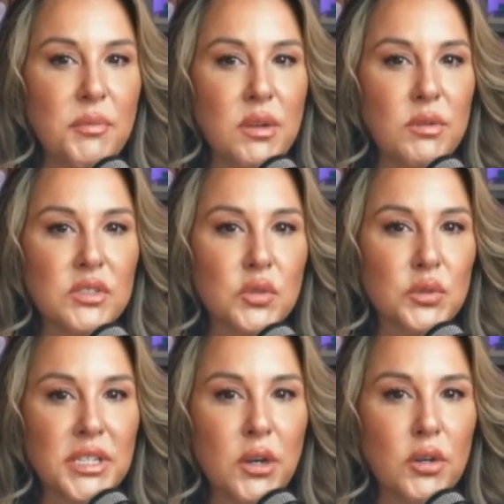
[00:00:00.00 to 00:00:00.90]
was
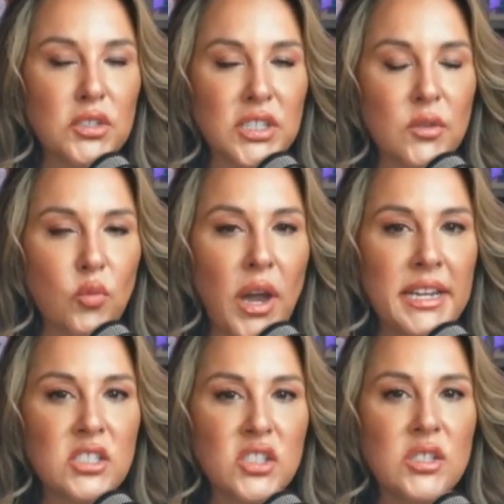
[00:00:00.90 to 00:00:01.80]
truly urgent, why
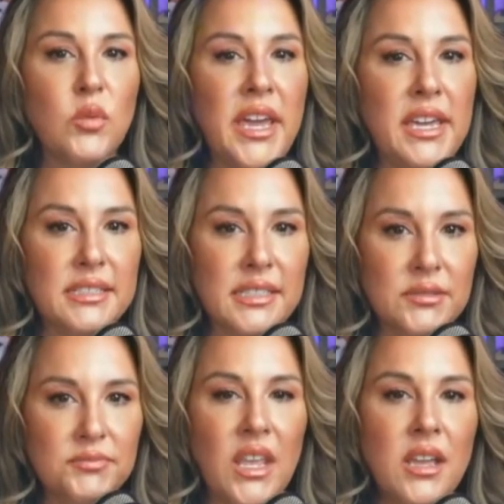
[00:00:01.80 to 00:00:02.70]
did she wait?
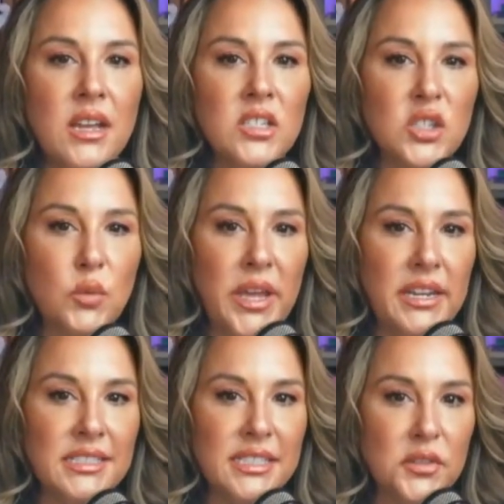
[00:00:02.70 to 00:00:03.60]
She
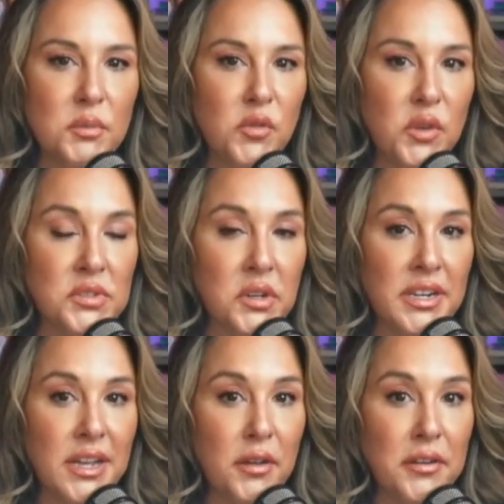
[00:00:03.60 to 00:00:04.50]
waited until the movie was
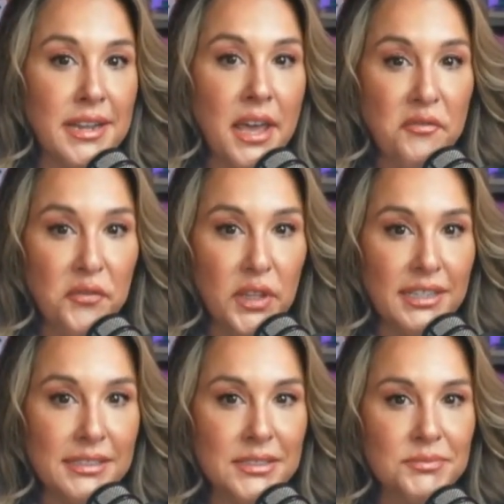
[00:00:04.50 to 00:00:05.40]
already out on
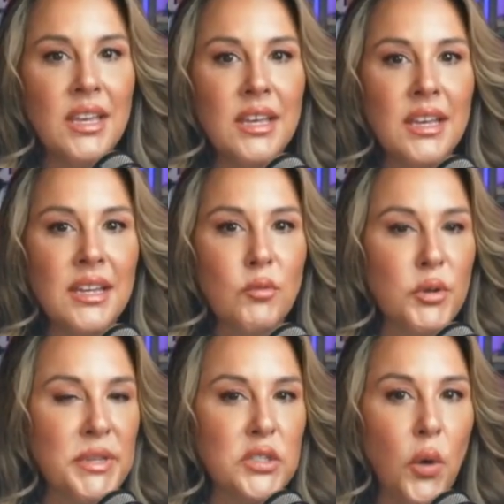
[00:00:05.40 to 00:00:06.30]
Netflix. Would
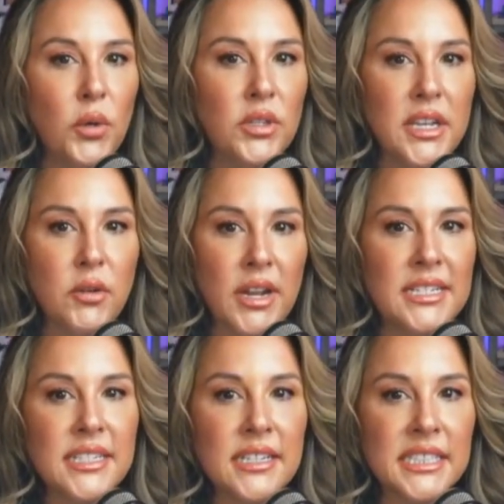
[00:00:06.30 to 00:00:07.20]
it be totally
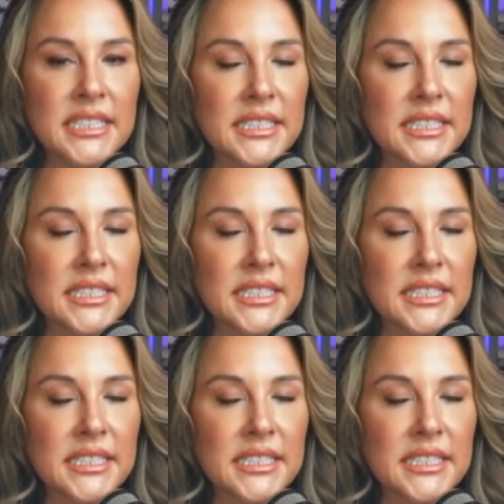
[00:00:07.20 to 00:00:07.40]
crazy to think